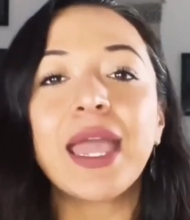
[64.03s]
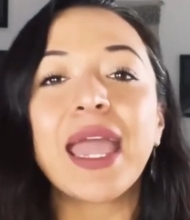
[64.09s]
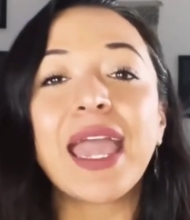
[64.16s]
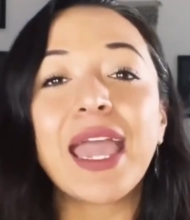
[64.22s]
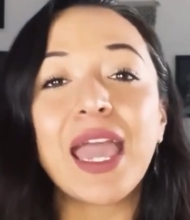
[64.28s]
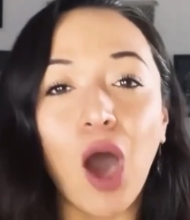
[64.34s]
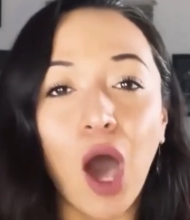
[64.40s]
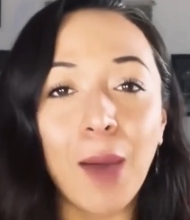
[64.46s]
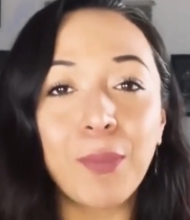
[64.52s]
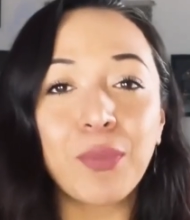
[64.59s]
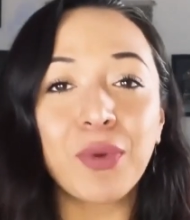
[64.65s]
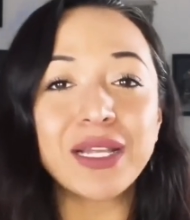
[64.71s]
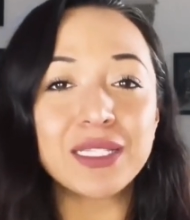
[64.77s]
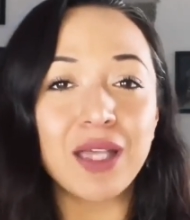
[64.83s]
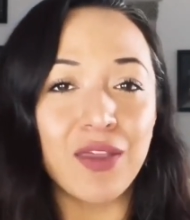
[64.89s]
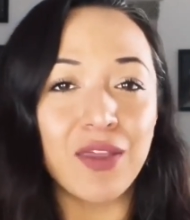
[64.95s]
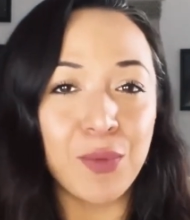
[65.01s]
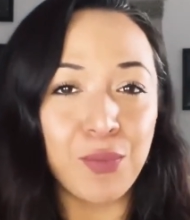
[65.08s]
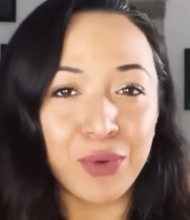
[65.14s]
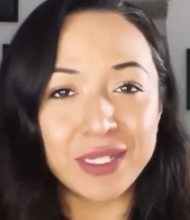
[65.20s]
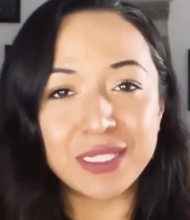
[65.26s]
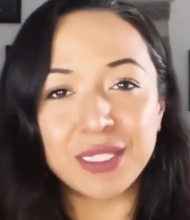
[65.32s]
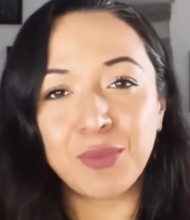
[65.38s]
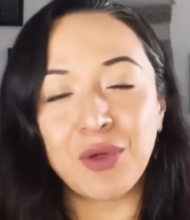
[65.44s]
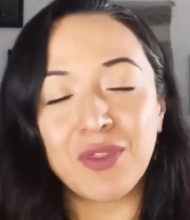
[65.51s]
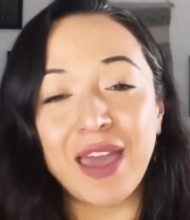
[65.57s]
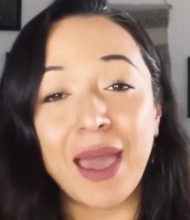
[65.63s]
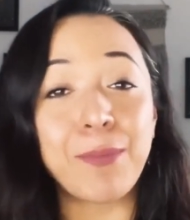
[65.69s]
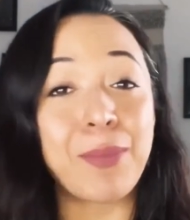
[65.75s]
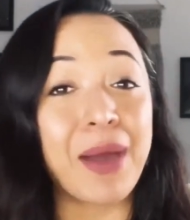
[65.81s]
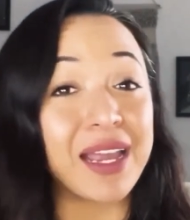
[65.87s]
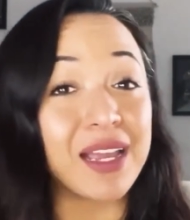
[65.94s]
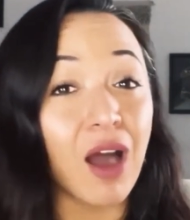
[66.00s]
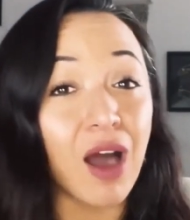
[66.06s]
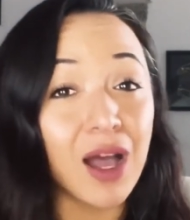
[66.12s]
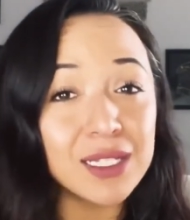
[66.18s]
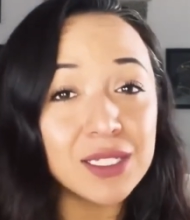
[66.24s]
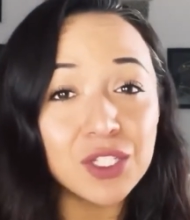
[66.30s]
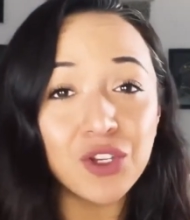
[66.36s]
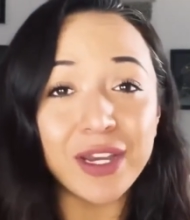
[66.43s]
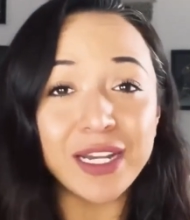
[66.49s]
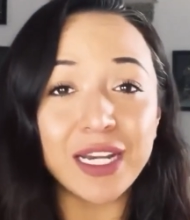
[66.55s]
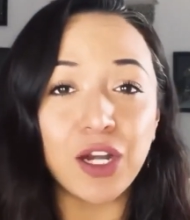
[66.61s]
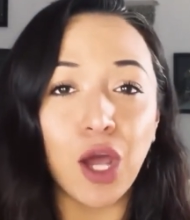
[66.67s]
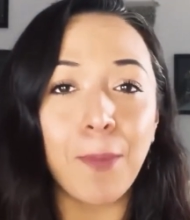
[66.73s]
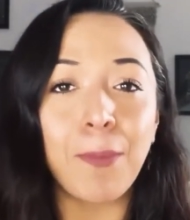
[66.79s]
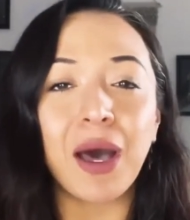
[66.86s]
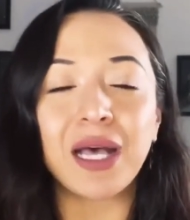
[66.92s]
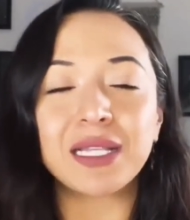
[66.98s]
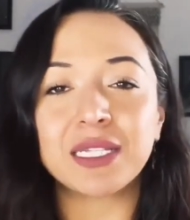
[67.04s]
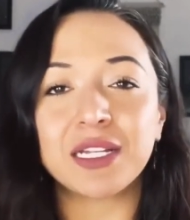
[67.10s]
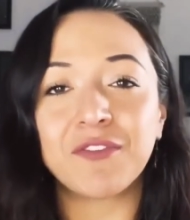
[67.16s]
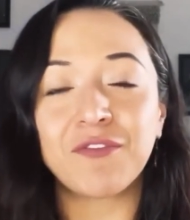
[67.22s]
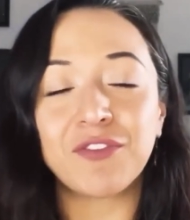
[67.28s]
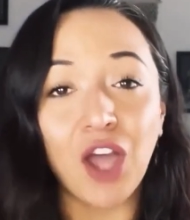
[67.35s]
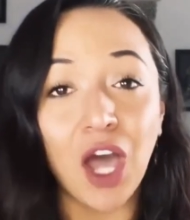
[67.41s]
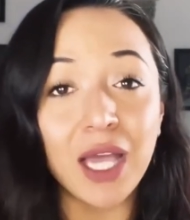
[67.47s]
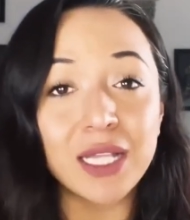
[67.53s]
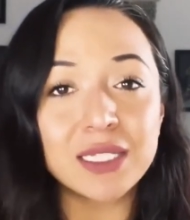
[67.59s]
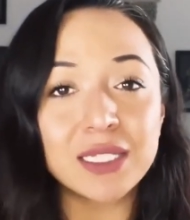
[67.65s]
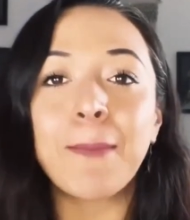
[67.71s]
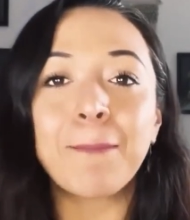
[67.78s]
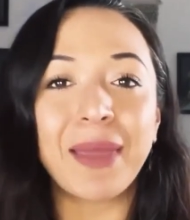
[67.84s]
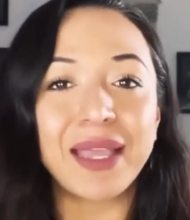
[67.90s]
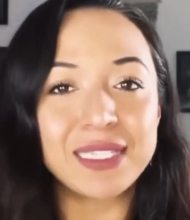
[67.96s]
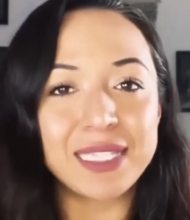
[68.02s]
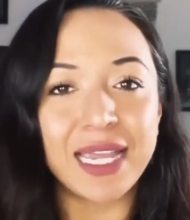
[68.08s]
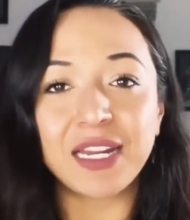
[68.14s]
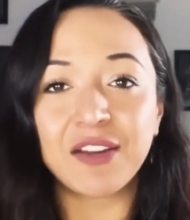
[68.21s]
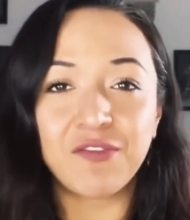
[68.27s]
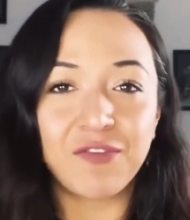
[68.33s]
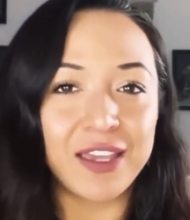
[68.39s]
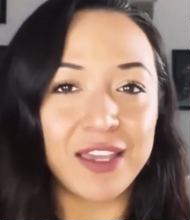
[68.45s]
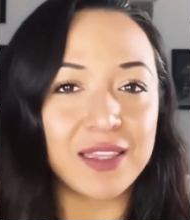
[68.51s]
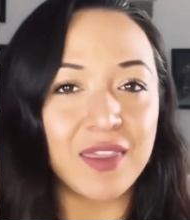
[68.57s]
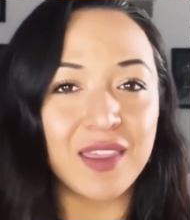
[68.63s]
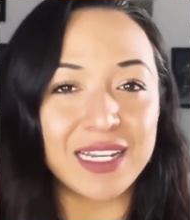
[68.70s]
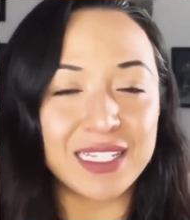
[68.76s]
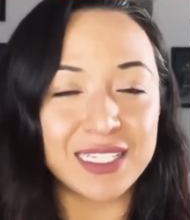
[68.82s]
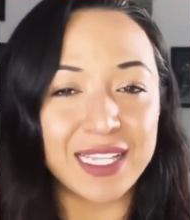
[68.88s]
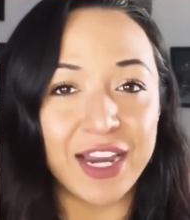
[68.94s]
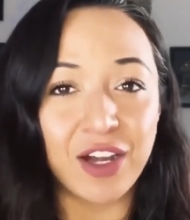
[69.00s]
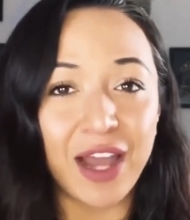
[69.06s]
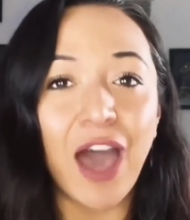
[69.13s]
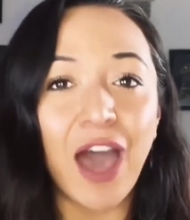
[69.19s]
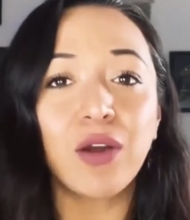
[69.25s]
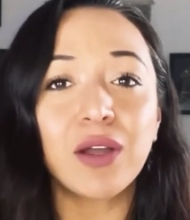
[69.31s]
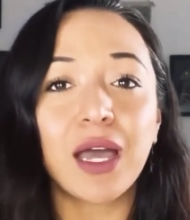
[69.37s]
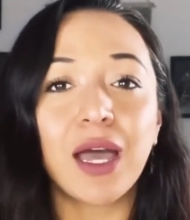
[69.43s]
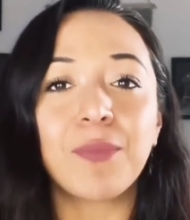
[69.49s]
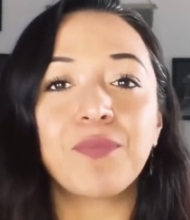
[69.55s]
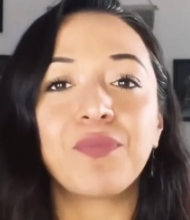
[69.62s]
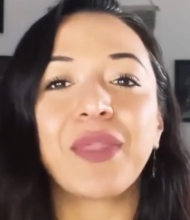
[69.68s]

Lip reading: It operates on the principle that by concentrating on positive thoughts, maintaining faith in the desired outcome,